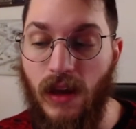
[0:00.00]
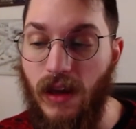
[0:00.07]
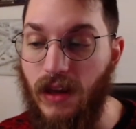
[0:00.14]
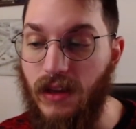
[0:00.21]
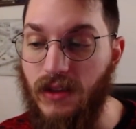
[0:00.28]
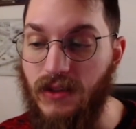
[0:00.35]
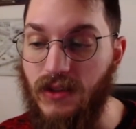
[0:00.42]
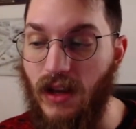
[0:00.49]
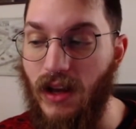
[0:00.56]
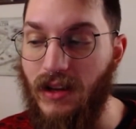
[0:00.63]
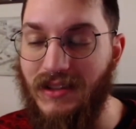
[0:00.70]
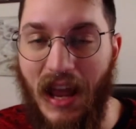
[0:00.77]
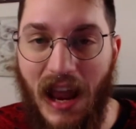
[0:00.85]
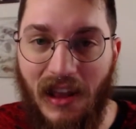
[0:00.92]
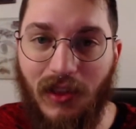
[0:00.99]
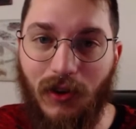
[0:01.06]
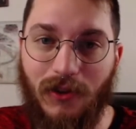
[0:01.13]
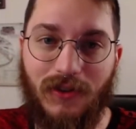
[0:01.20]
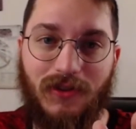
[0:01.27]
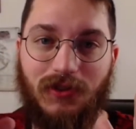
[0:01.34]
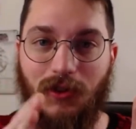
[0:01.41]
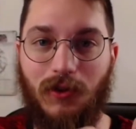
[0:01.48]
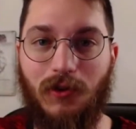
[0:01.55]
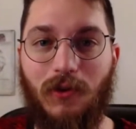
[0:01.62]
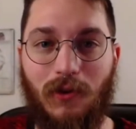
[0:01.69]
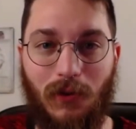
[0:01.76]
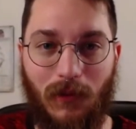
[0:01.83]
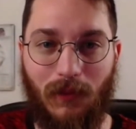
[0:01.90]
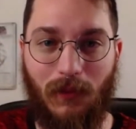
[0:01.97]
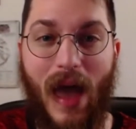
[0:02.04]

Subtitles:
is tailored to